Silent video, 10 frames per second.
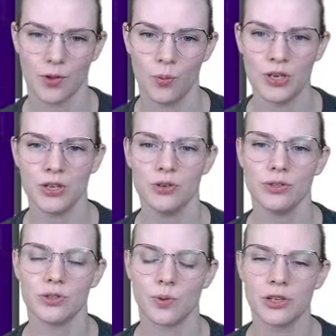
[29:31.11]
When
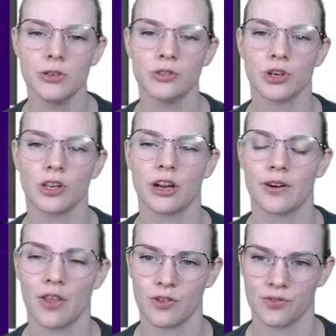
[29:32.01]
used earlier in
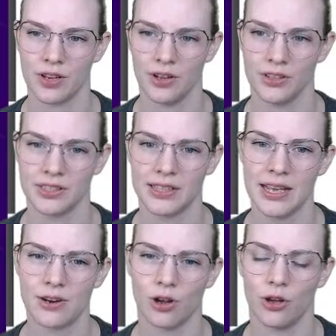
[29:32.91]
other fields, Lee
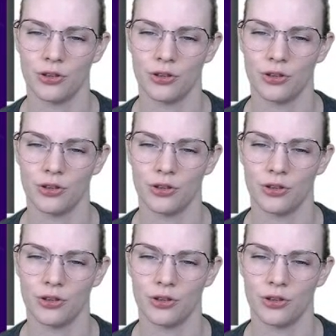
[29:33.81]
et al.